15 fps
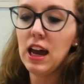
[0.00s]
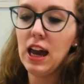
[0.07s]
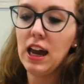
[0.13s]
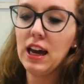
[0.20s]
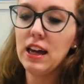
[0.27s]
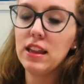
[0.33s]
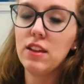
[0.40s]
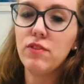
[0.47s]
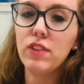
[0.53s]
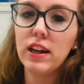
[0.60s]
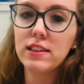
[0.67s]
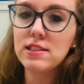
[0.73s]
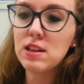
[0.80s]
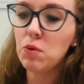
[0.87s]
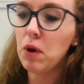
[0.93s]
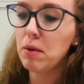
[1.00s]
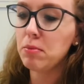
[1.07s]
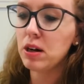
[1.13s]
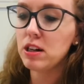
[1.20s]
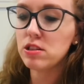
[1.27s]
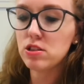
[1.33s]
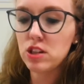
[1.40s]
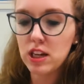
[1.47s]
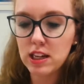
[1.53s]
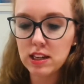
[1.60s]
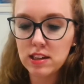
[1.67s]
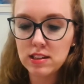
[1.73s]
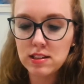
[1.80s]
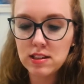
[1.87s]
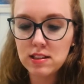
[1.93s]
And the Flexi Wet Brush
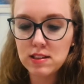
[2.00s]
is